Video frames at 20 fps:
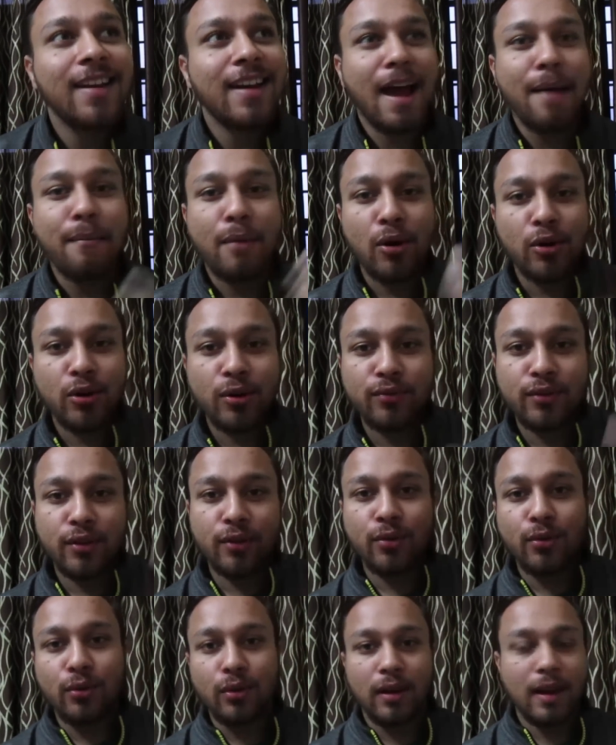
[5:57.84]
i'm out of the
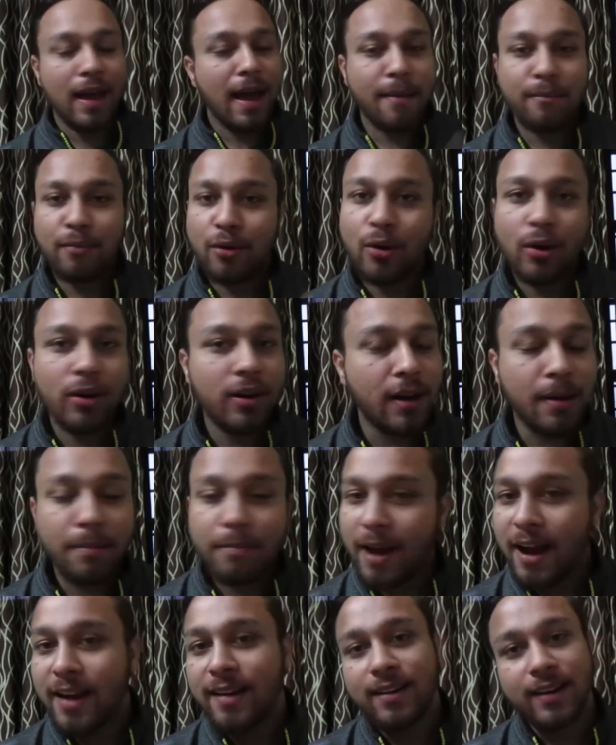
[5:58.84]
role i'm not a
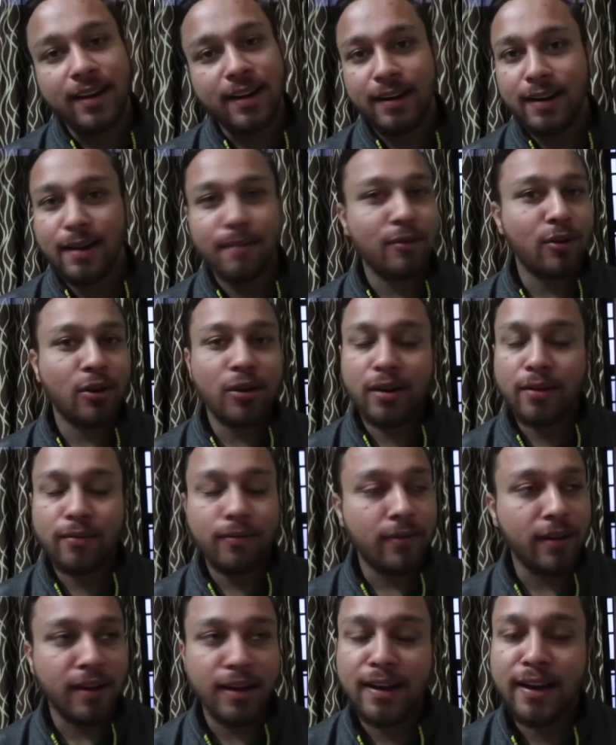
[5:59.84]
patriot i'm not a
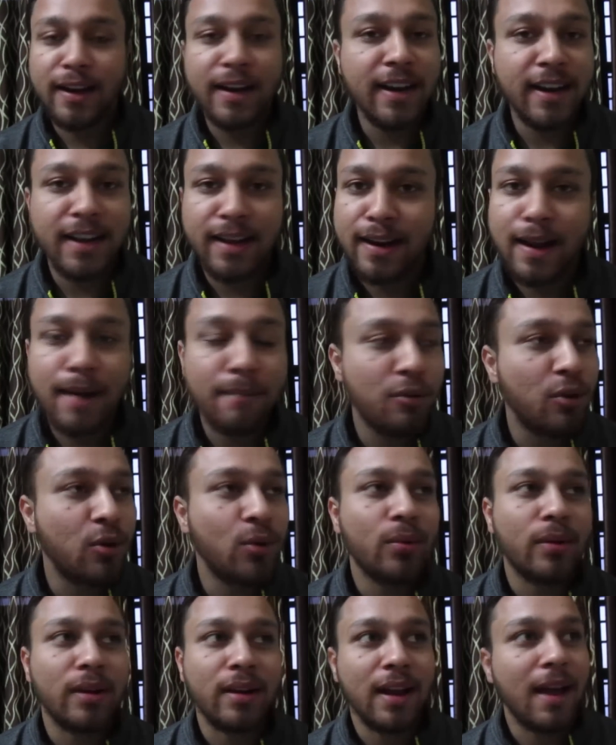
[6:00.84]
fucking indian i'm no
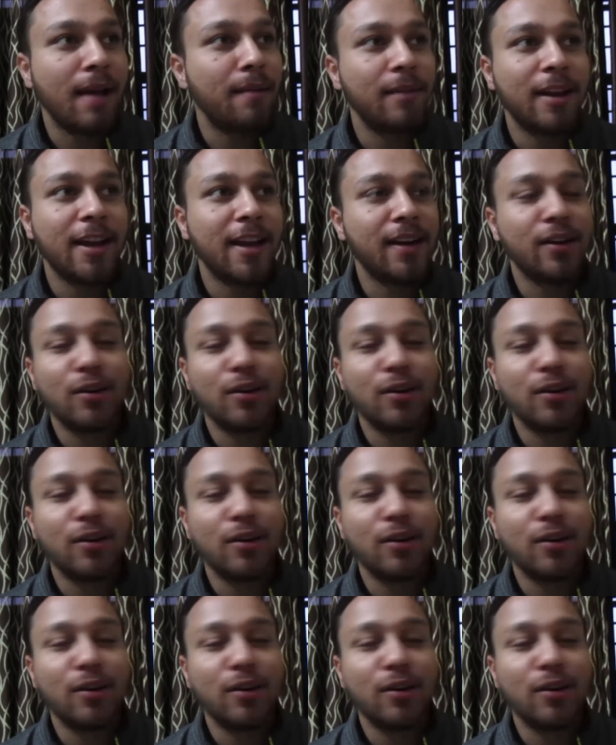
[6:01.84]
one i'm like